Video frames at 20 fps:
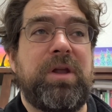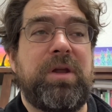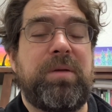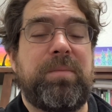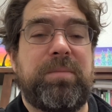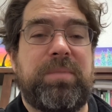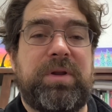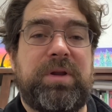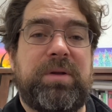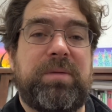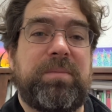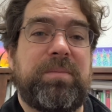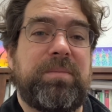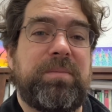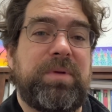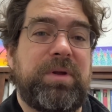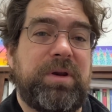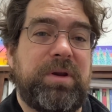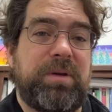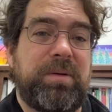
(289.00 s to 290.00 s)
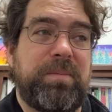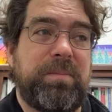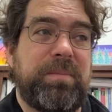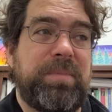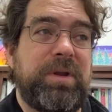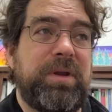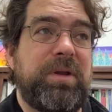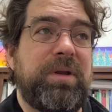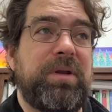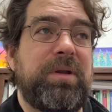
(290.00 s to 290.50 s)
beam beam
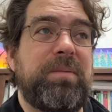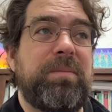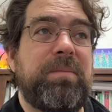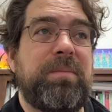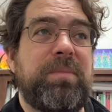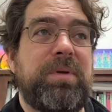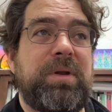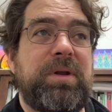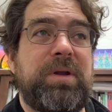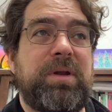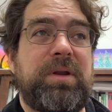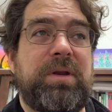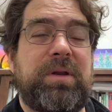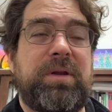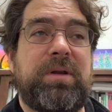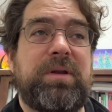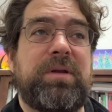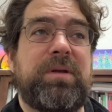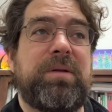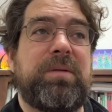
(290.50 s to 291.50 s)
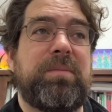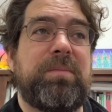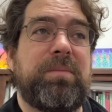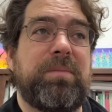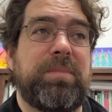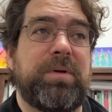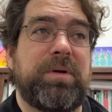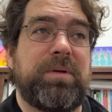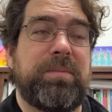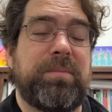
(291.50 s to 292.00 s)
beam beam
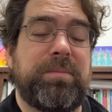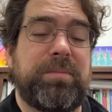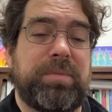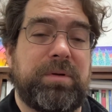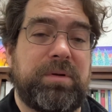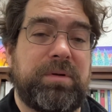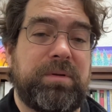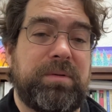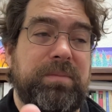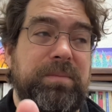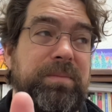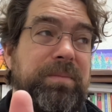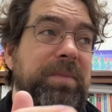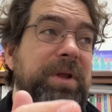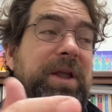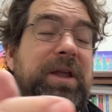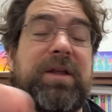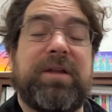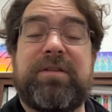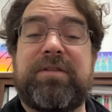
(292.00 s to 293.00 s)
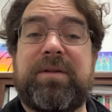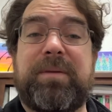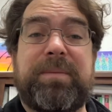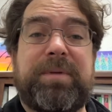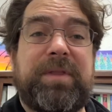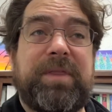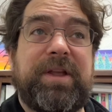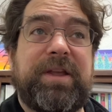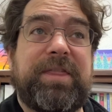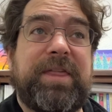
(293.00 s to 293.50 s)
bum bum,
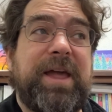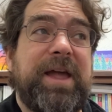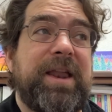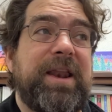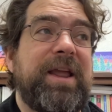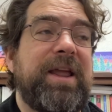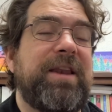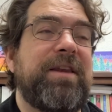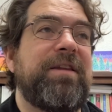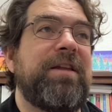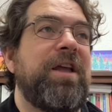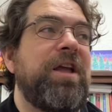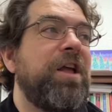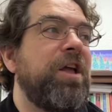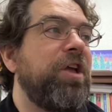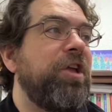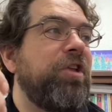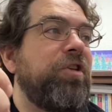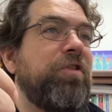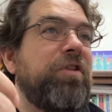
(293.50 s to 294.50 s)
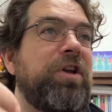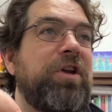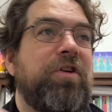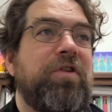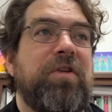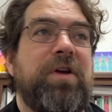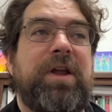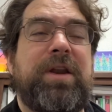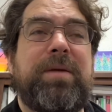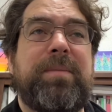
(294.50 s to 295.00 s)
something like that, and you can
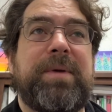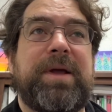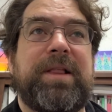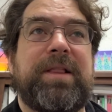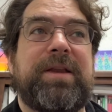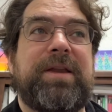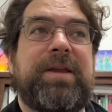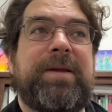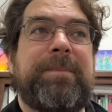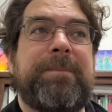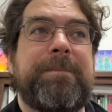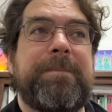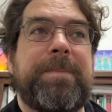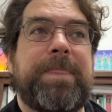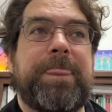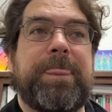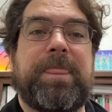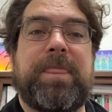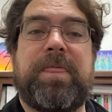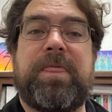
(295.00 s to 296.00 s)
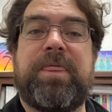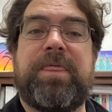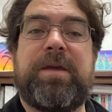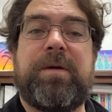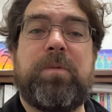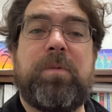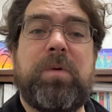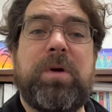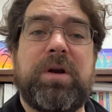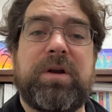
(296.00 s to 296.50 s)
create a melody
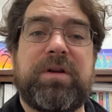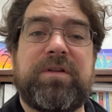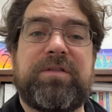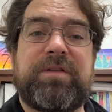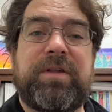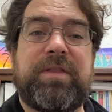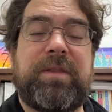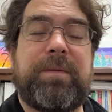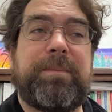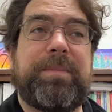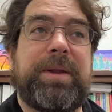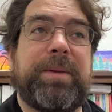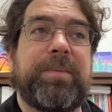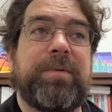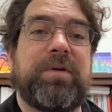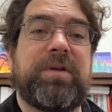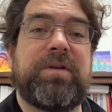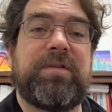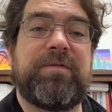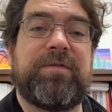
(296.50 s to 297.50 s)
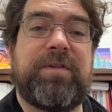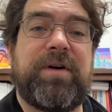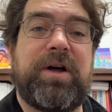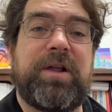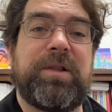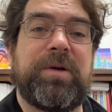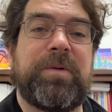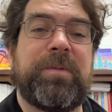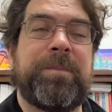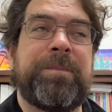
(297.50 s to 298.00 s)
that works and that people can
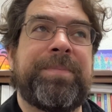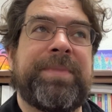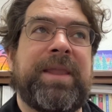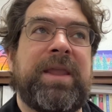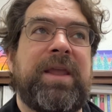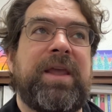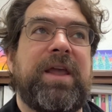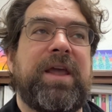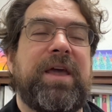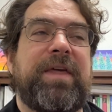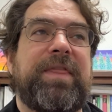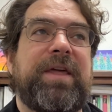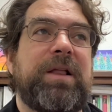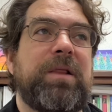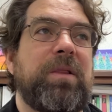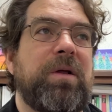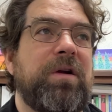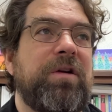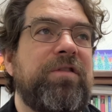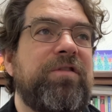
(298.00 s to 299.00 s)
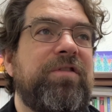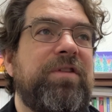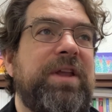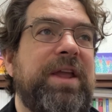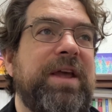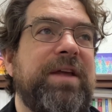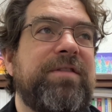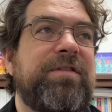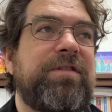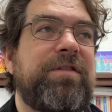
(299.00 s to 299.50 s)
follow. And that largely
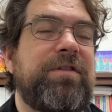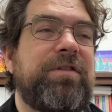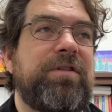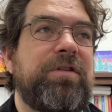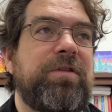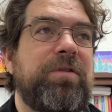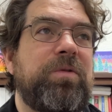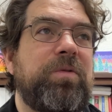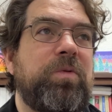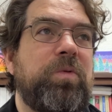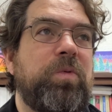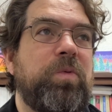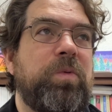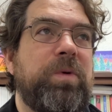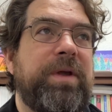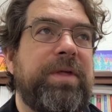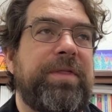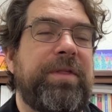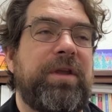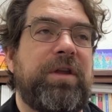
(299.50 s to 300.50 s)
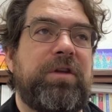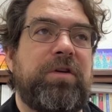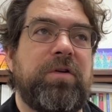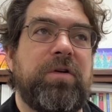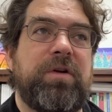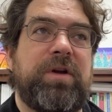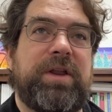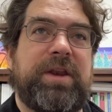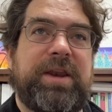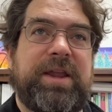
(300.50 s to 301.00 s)
has to do with
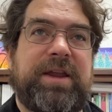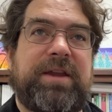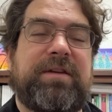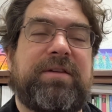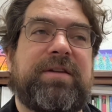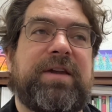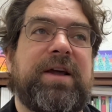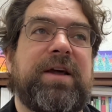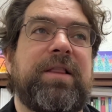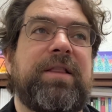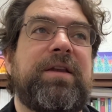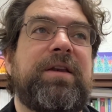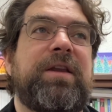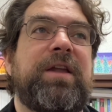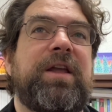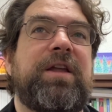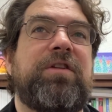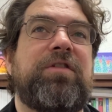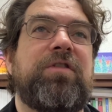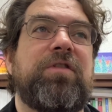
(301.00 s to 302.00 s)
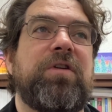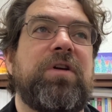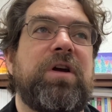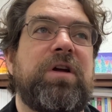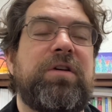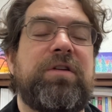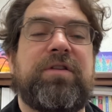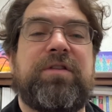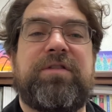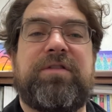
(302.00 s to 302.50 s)
your innate talent and your
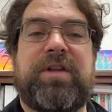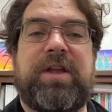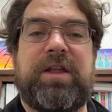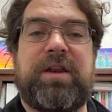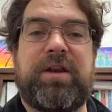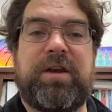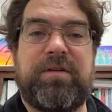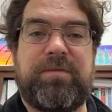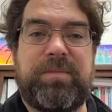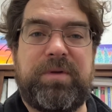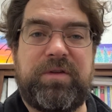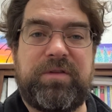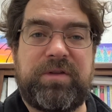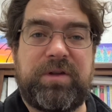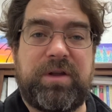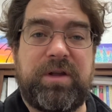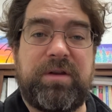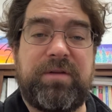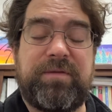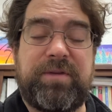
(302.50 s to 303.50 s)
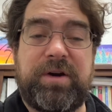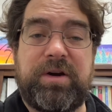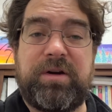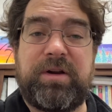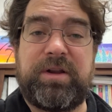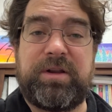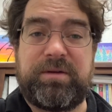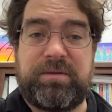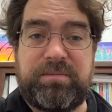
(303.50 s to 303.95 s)
understanding of music on a very